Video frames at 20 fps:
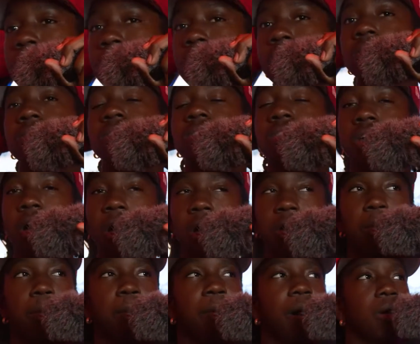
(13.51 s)
here to
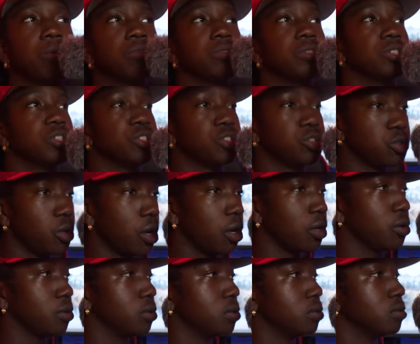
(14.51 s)
talk about the
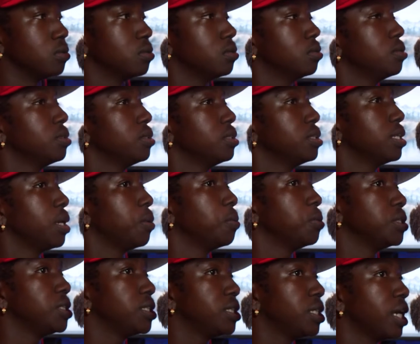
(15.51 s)
struggle that
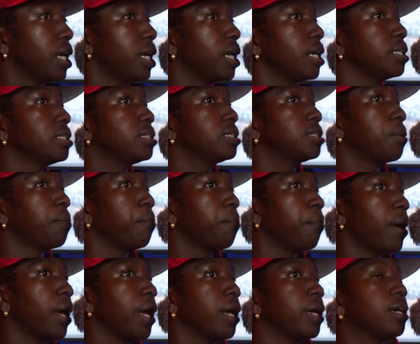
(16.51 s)
we tend to
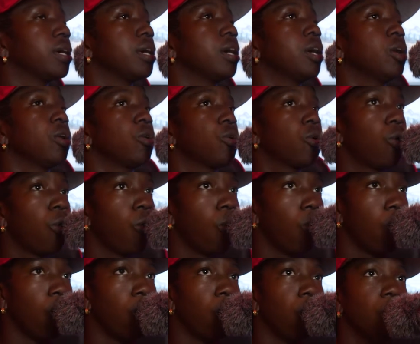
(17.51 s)
make
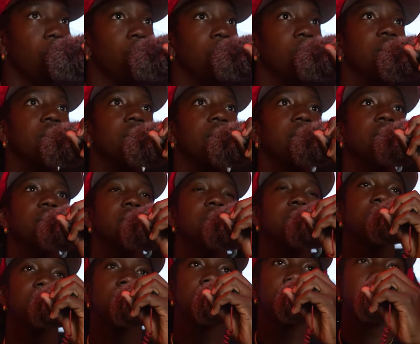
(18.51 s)
cool in
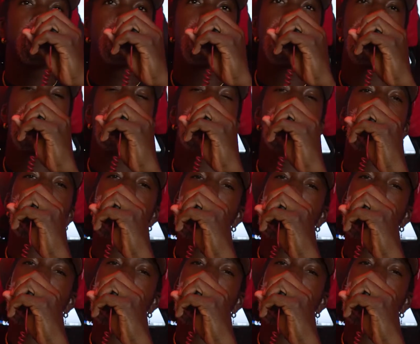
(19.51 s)
the hip hop